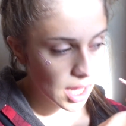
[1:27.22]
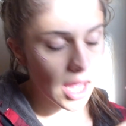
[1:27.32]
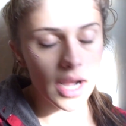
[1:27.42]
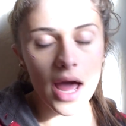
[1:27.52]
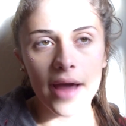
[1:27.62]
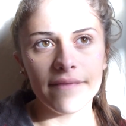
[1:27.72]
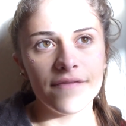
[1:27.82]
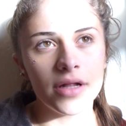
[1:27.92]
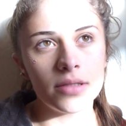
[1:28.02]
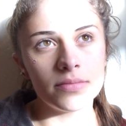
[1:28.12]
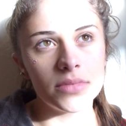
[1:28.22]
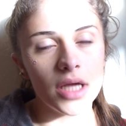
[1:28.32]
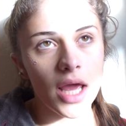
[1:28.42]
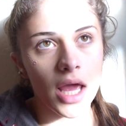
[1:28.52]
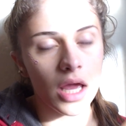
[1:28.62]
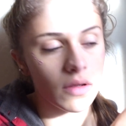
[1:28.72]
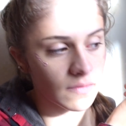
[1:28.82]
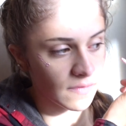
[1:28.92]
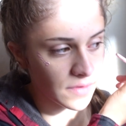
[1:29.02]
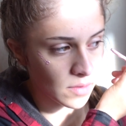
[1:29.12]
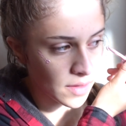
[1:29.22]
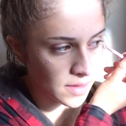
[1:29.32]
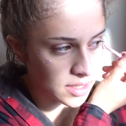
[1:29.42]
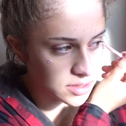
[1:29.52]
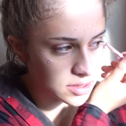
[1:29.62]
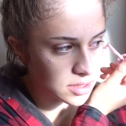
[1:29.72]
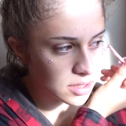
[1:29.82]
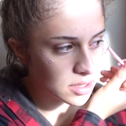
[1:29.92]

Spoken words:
And I filmed a review on this.